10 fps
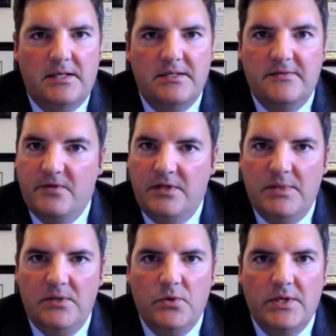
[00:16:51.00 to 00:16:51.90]
if need
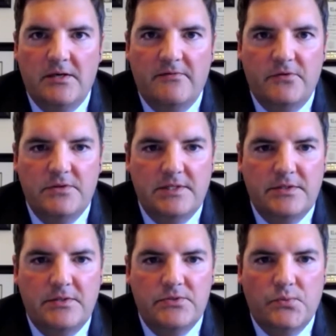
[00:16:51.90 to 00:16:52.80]
be, we'll get our folks out
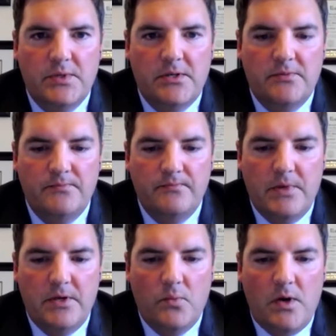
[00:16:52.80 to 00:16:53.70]
there as well
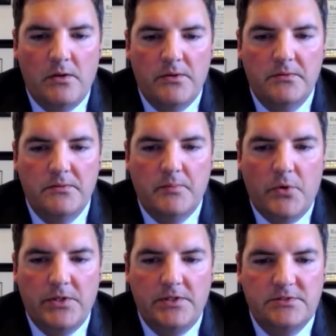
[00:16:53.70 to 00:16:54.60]
while the
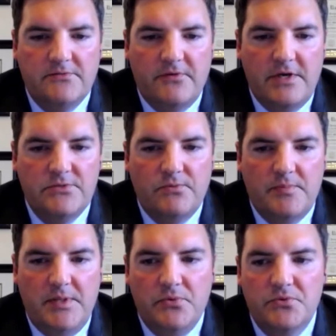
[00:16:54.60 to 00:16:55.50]
markings are fresh, while
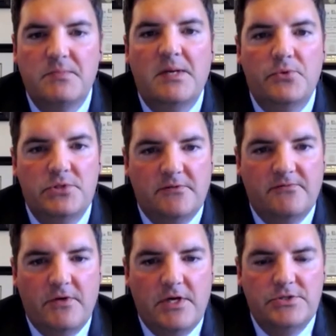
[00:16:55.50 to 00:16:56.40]
people's memories are
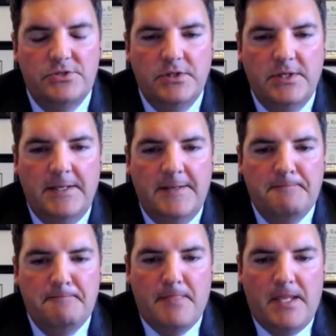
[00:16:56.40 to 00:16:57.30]
fresh.
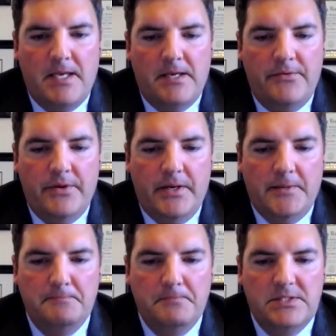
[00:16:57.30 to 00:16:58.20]
And
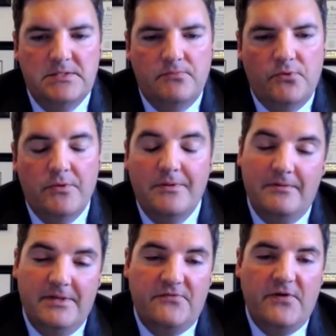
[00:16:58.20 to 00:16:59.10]
it's
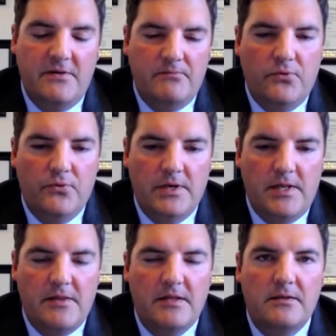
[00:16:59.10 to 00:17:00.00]
important. It's very important. I
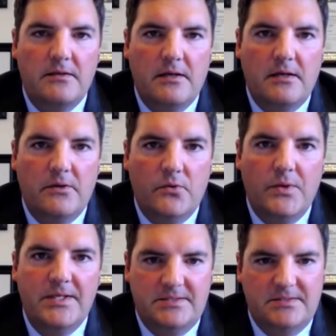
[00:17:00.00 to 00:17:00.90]
think the
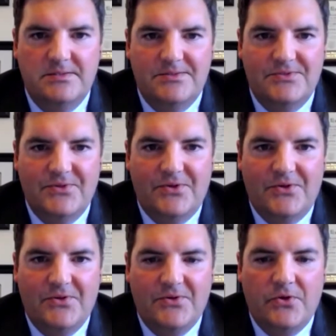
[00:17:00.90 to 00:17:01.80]
witnesses
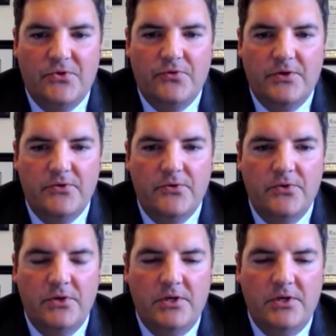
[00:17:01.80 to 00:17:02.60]
are critical